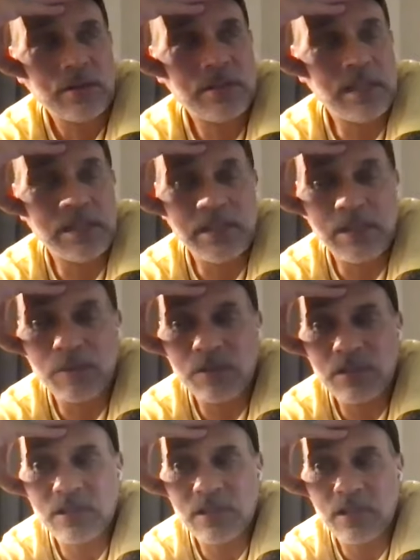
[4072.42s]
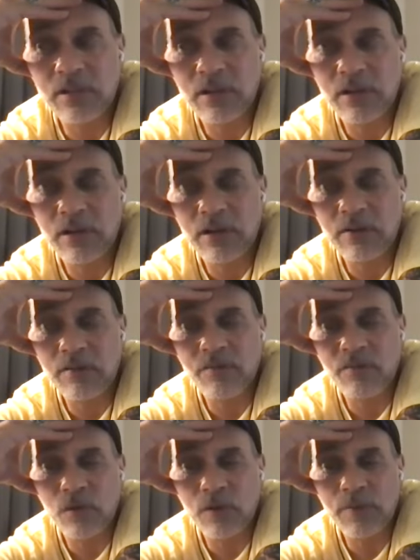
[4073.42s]
D&D was just a
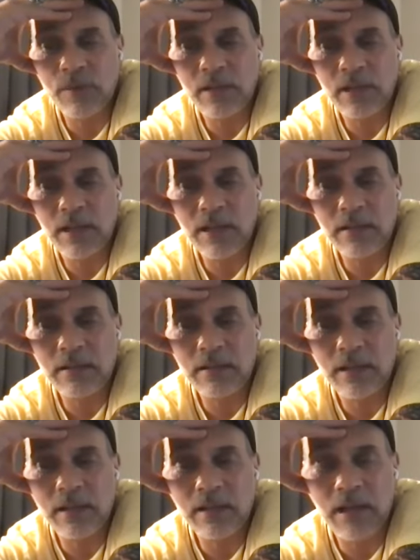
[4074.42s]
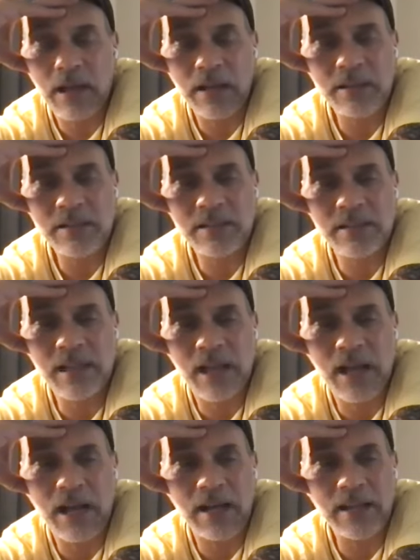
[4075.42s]
form that like I just didn't
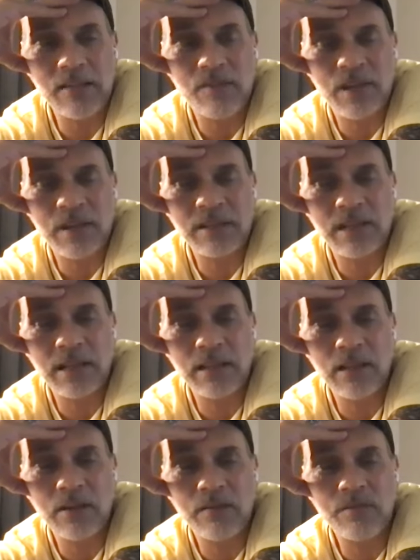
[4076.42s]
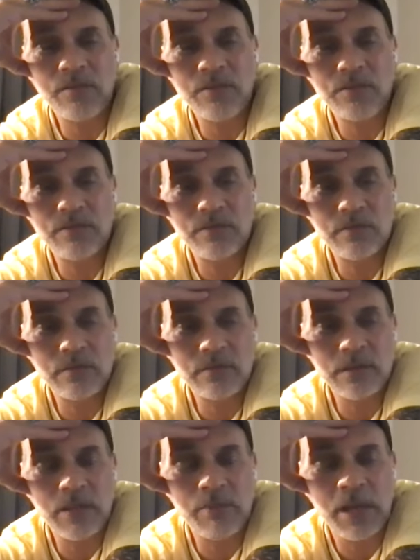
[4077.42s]
hide the fact that I loved
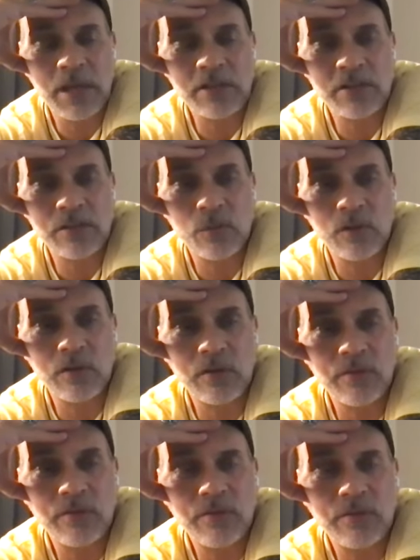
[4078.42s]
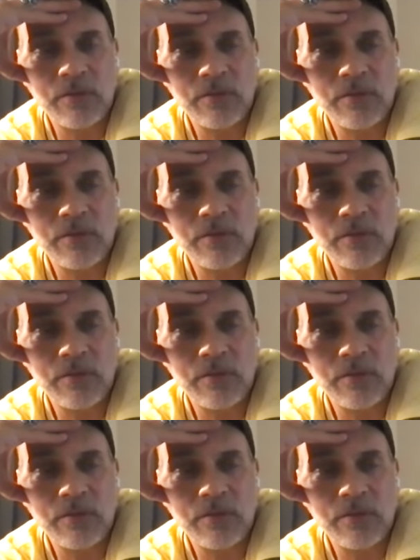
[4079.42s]
imagined worlds.